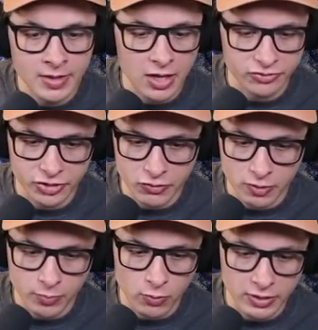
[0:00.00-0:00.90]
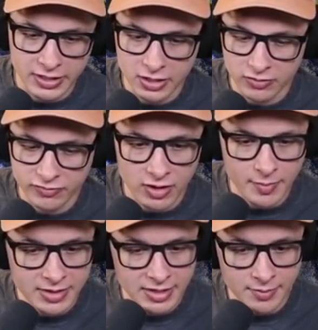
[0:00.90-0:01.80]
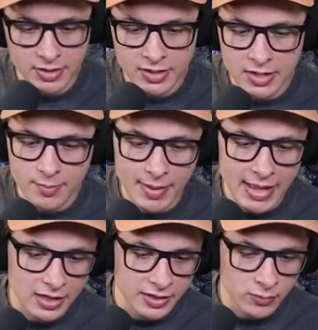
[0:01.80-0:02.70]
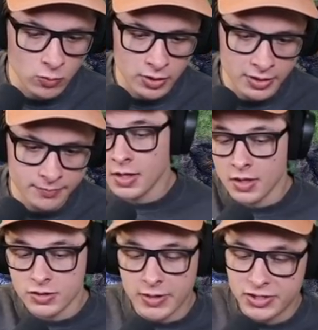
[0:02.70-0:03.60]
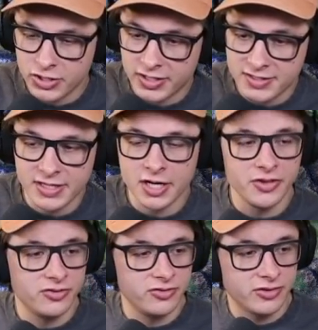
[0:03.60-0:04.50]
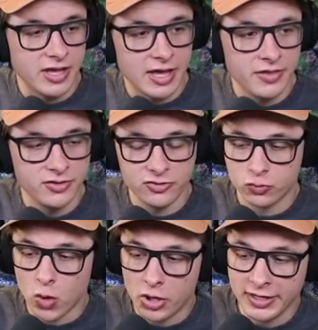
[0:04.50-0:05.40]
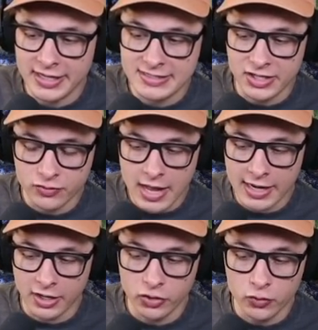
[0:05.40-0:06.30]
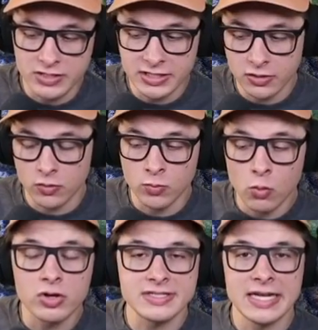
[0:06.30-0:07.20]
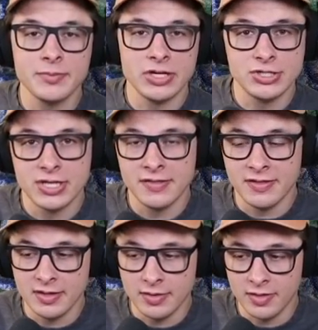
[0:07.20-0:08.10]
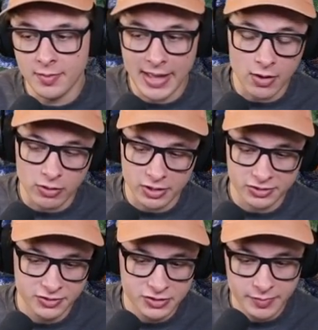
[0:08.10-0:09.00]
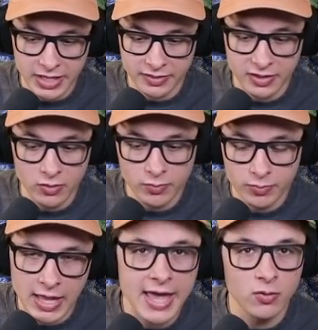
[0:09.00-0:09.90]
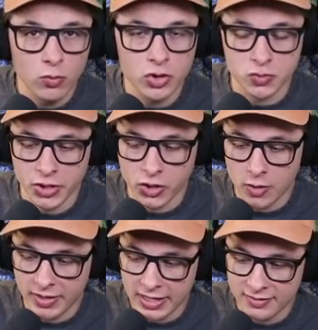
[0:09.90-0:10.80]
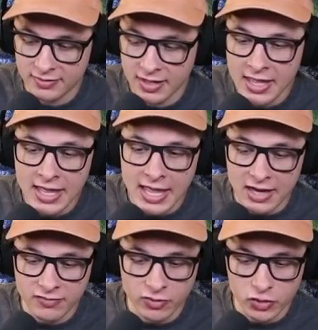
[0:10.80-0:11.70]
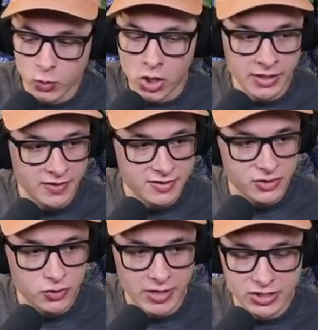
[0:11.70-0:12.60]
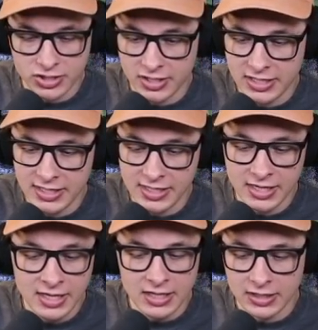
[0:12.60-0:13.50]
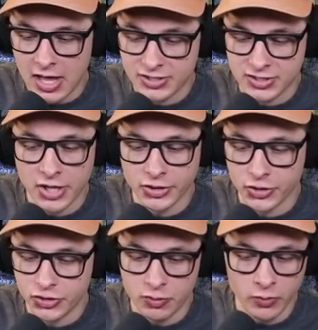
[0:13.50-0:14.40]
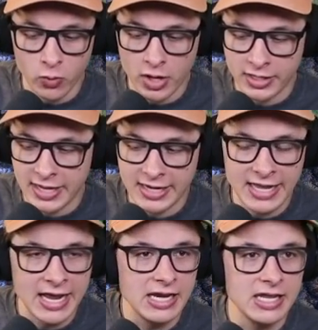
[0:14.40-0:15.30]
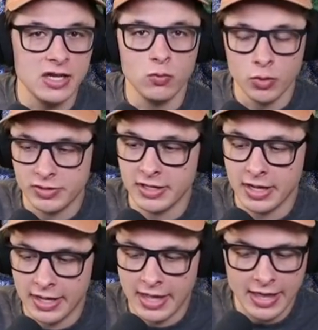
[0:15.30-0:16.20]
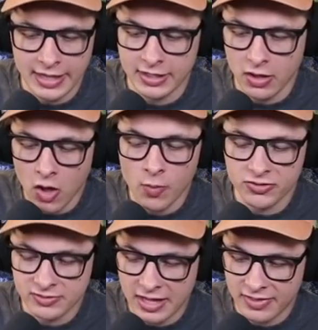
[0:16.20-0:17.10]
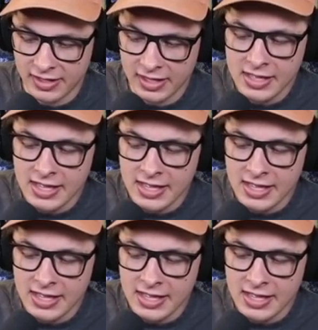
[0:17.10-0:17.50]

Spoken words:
I'll show you a report here from him battling one. So as you can see here, this is Dwalin against a dragon who deal more damage than the Balrog. So this would be like the kind of worst one to go up against. And for Dwalin in this situation, he lost 121 and had 80 wounded, like almost nothing.